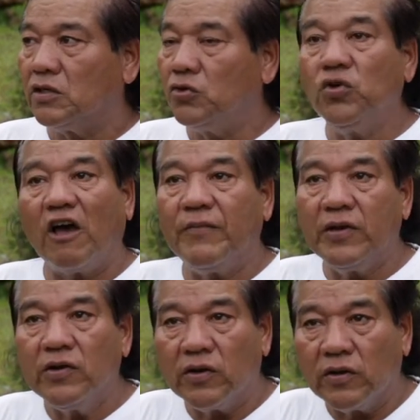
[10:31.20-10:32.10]
should have
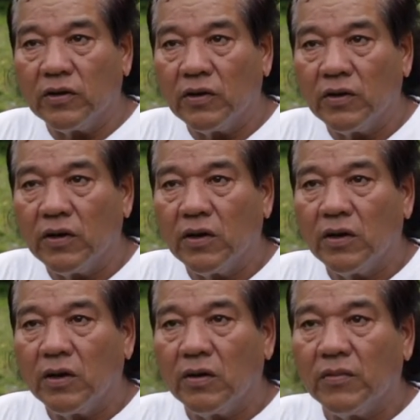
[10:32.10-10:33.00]
been done.
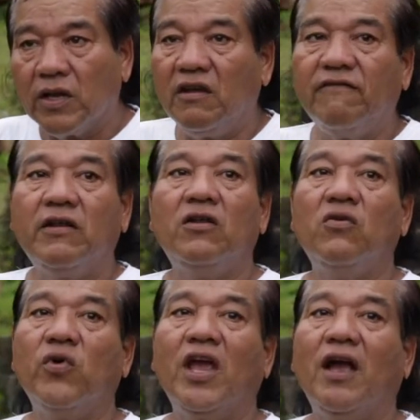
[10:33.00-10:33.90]
But even
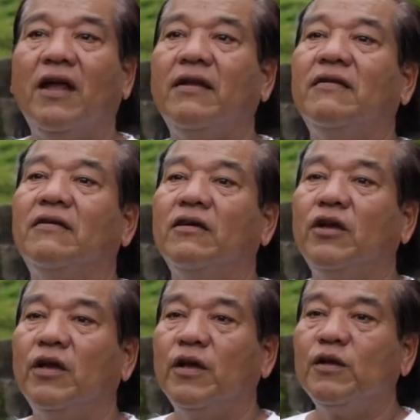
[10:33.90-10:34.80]
though we had
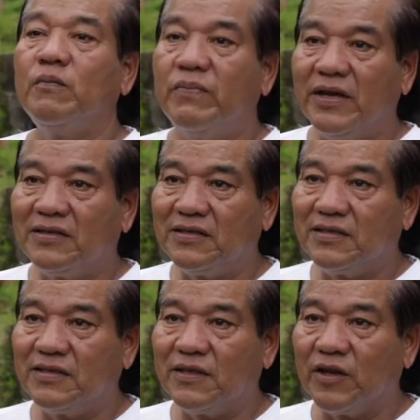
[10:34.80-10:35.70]
the
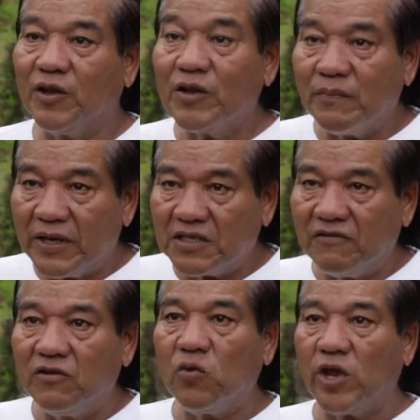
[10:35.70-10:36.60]
best, not the best,
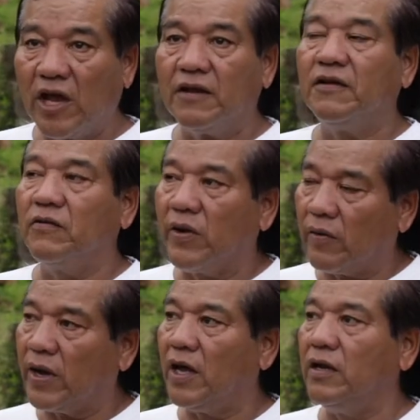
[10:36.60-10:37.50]
even though we had,
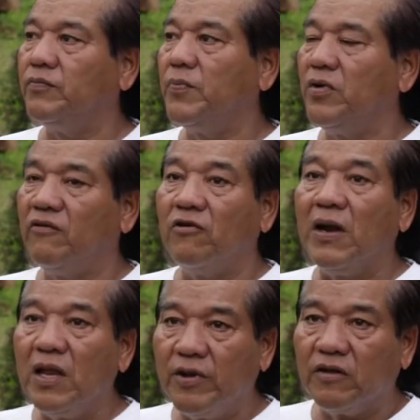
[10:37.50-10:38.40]
we, we had prepared
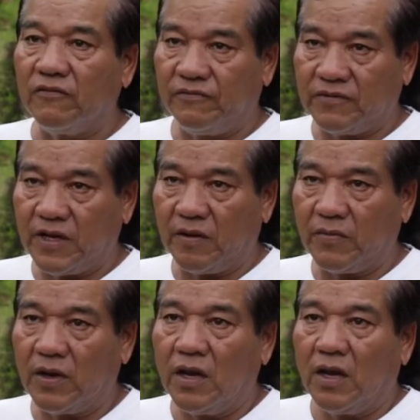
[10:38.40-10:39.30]
for a limit of
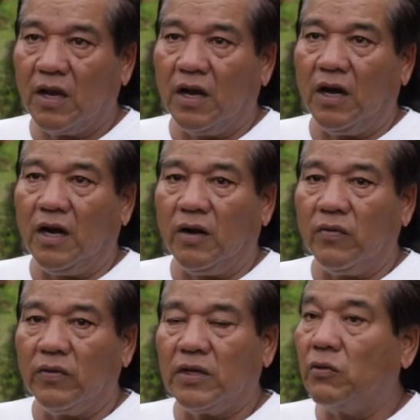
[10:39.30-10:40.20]
time,
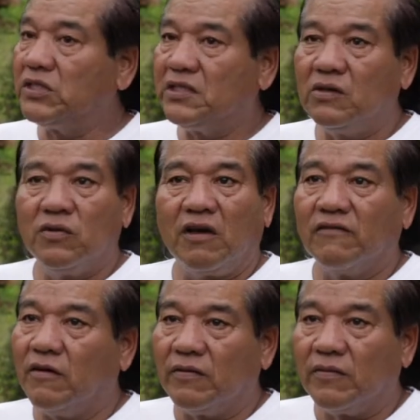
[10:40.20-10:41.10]
um, that would still would
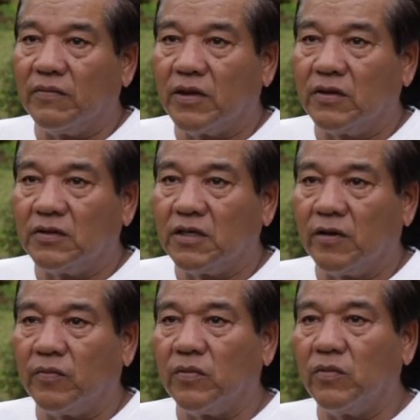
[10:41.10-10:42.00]
have gone because
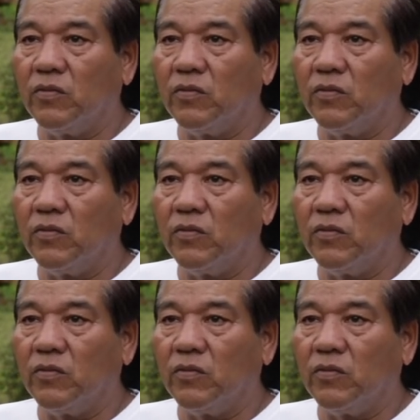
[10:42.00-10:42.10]
um,